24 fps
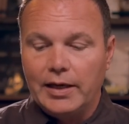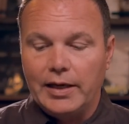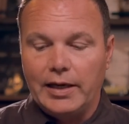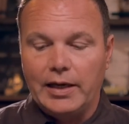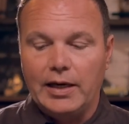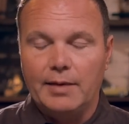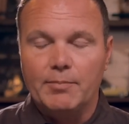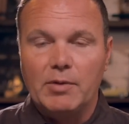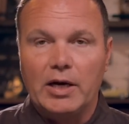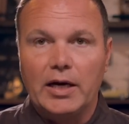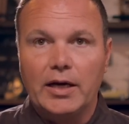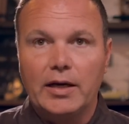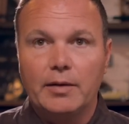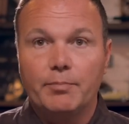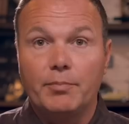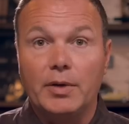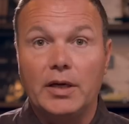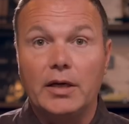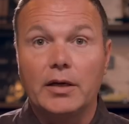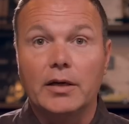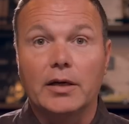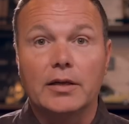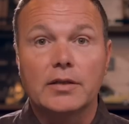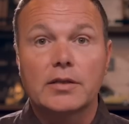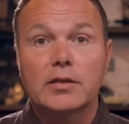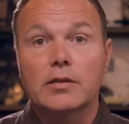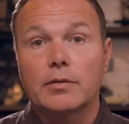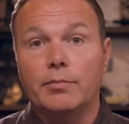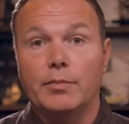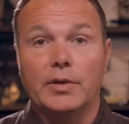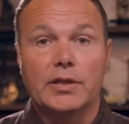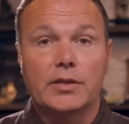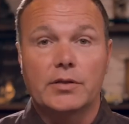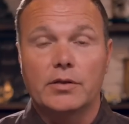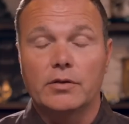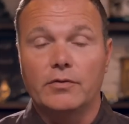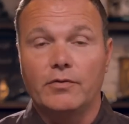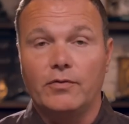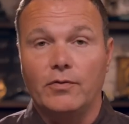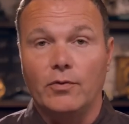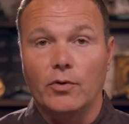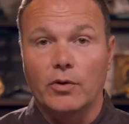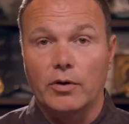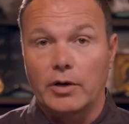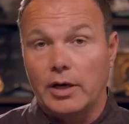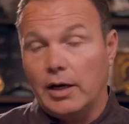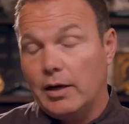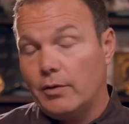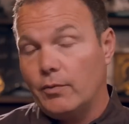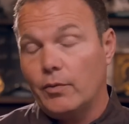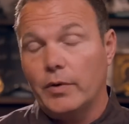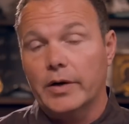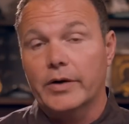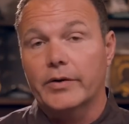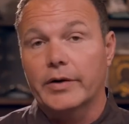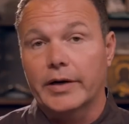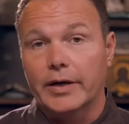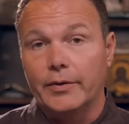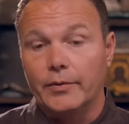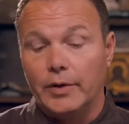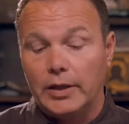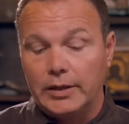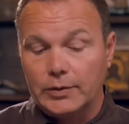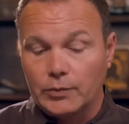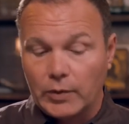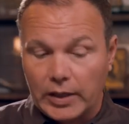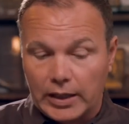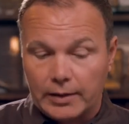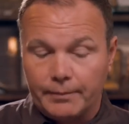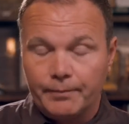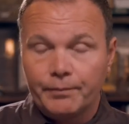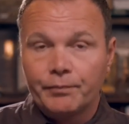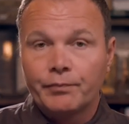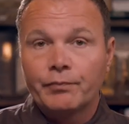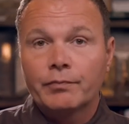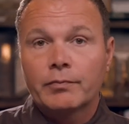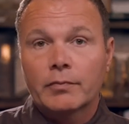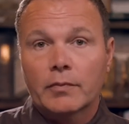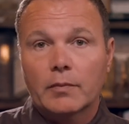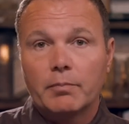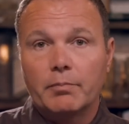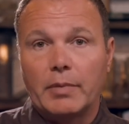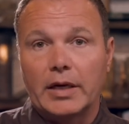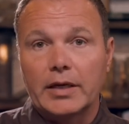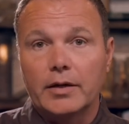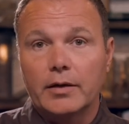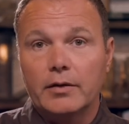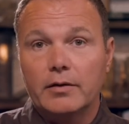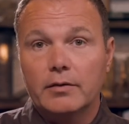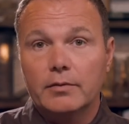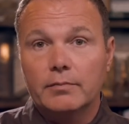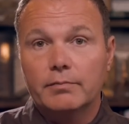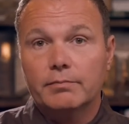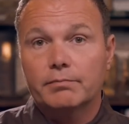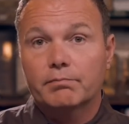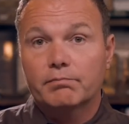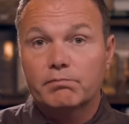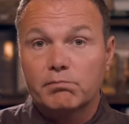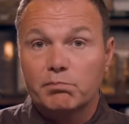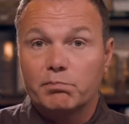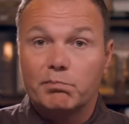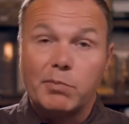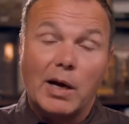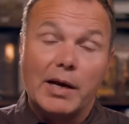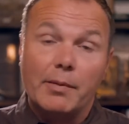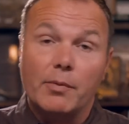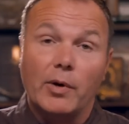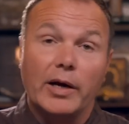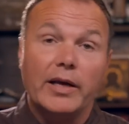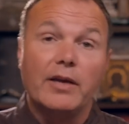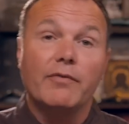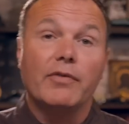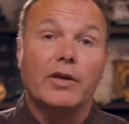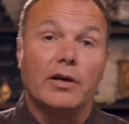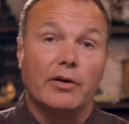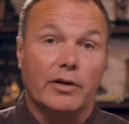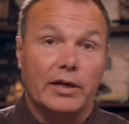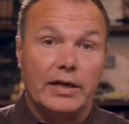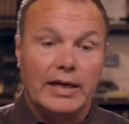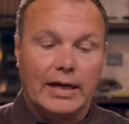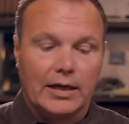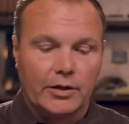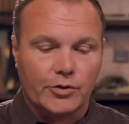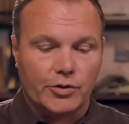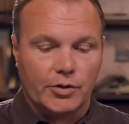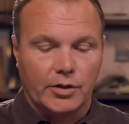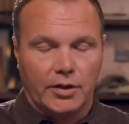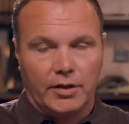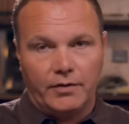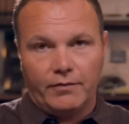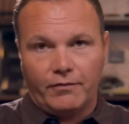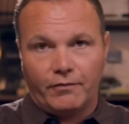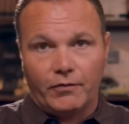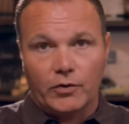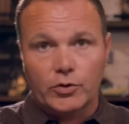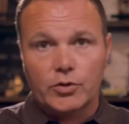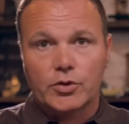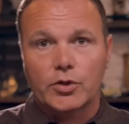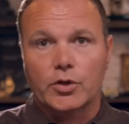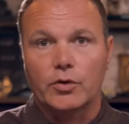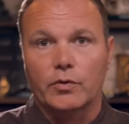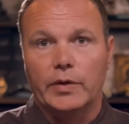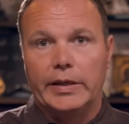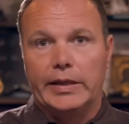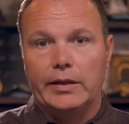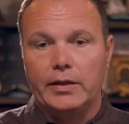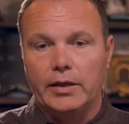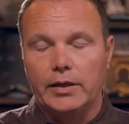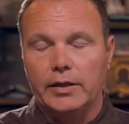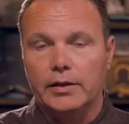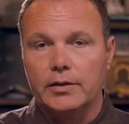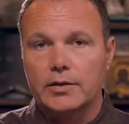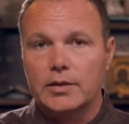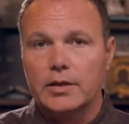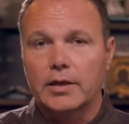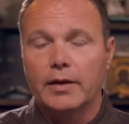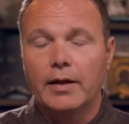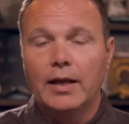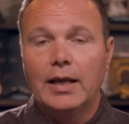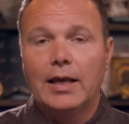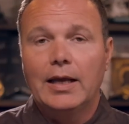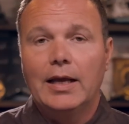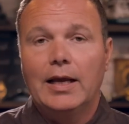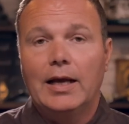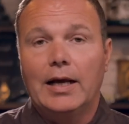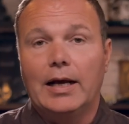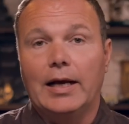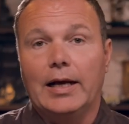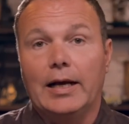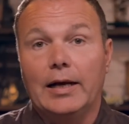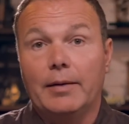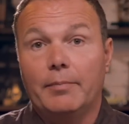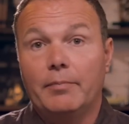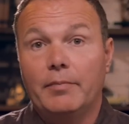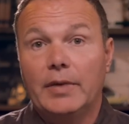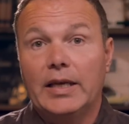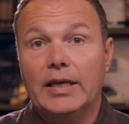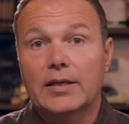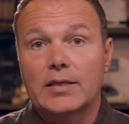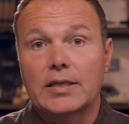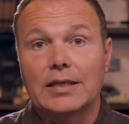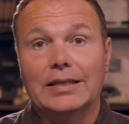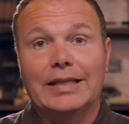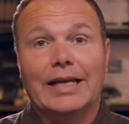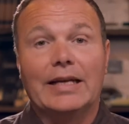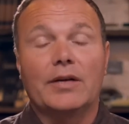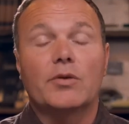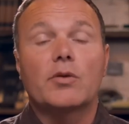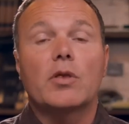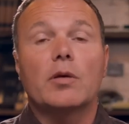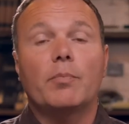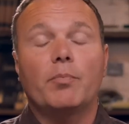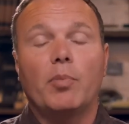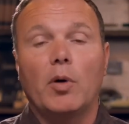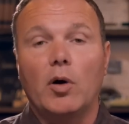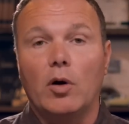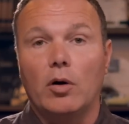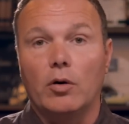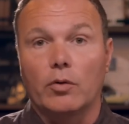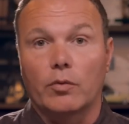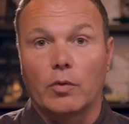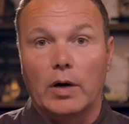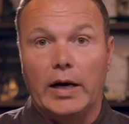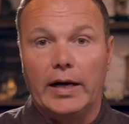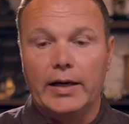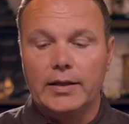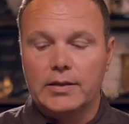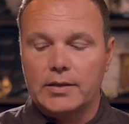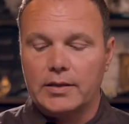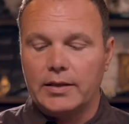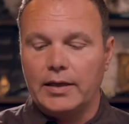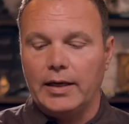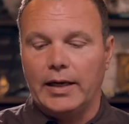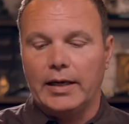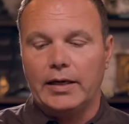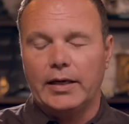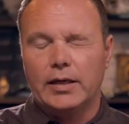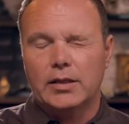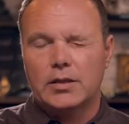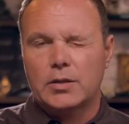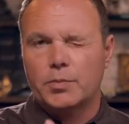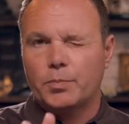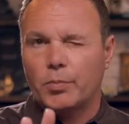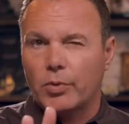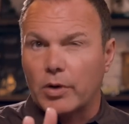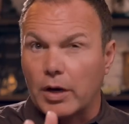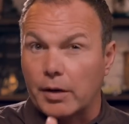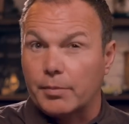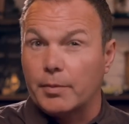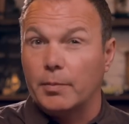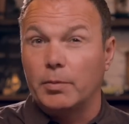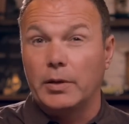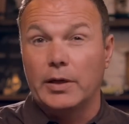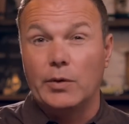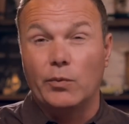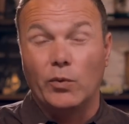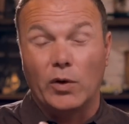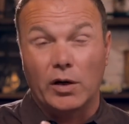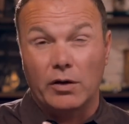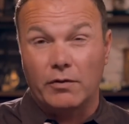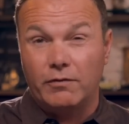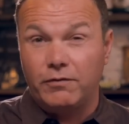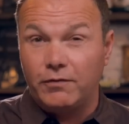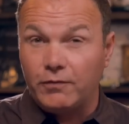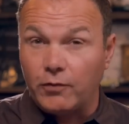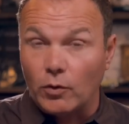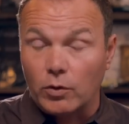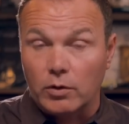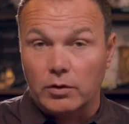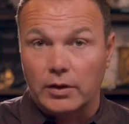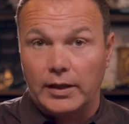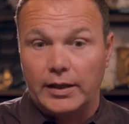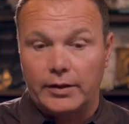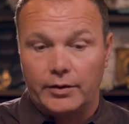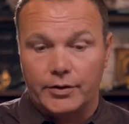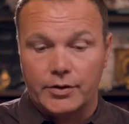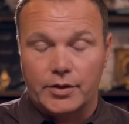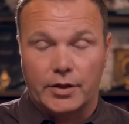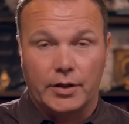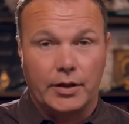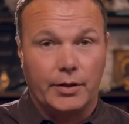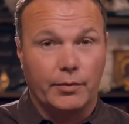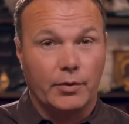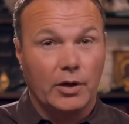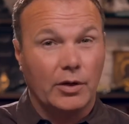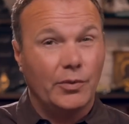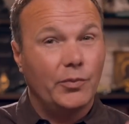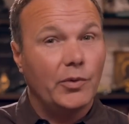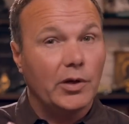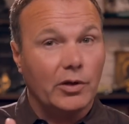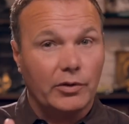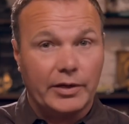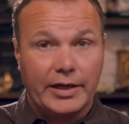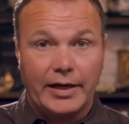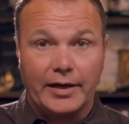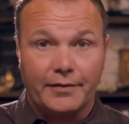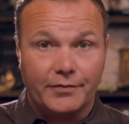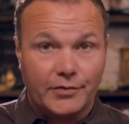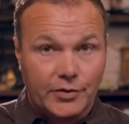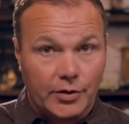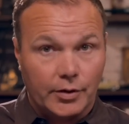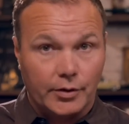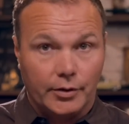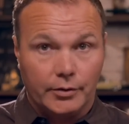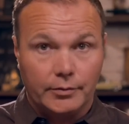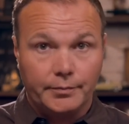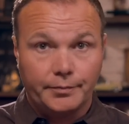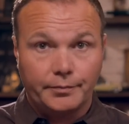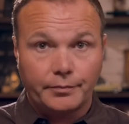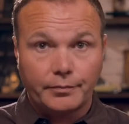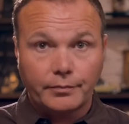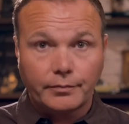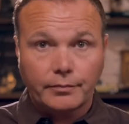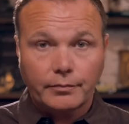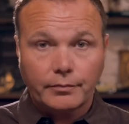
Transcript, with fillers: And am I being unsubmissive for not wearing one? Well, by, by way of introduction, first Corinthians um, is a letter that Paul writes, and it's probably one of four letters that he wrote. We only have two.